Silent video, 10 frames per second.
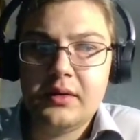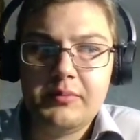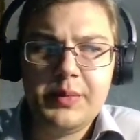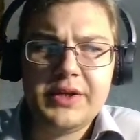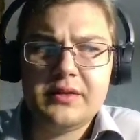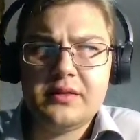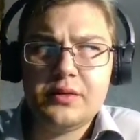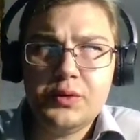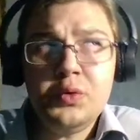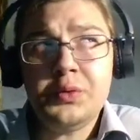But
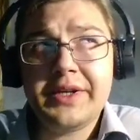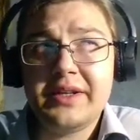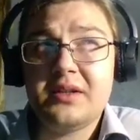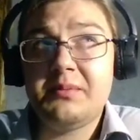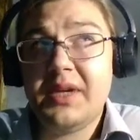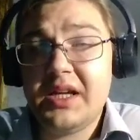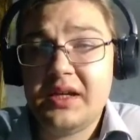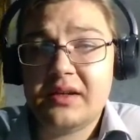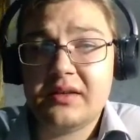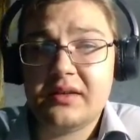who can
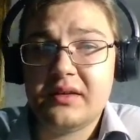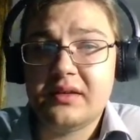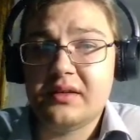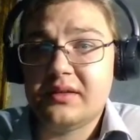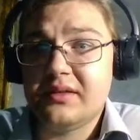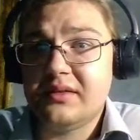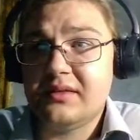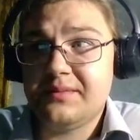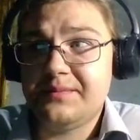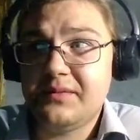make
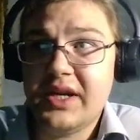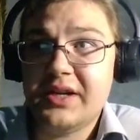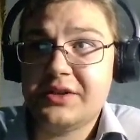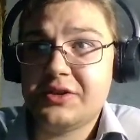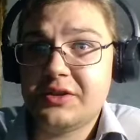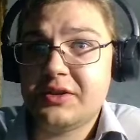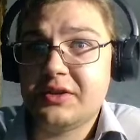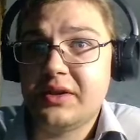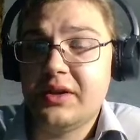nitrogen